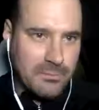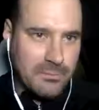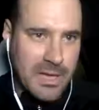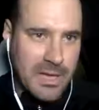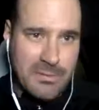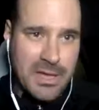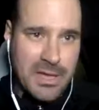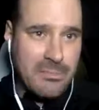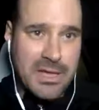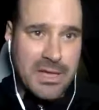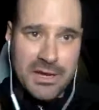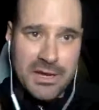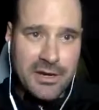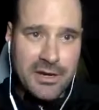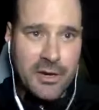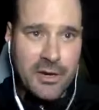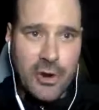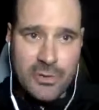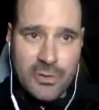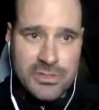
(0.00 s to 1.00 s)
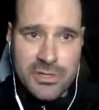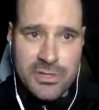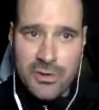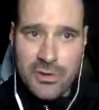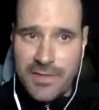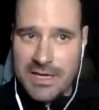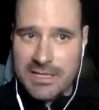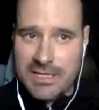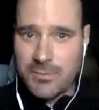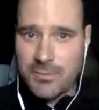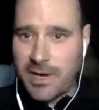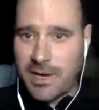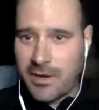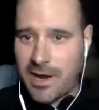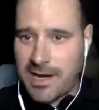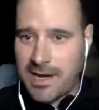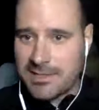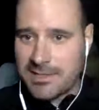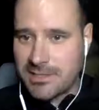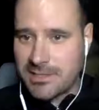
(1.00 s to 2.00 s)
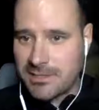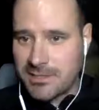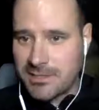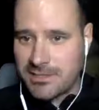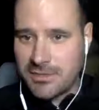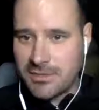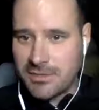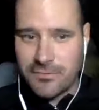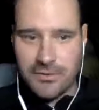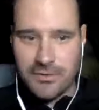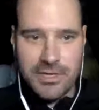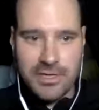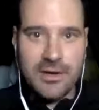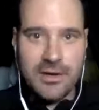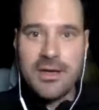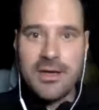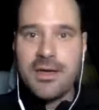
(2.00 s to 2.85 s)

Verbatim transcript: maybe a minute ago or so, and that's why you're asking this over here.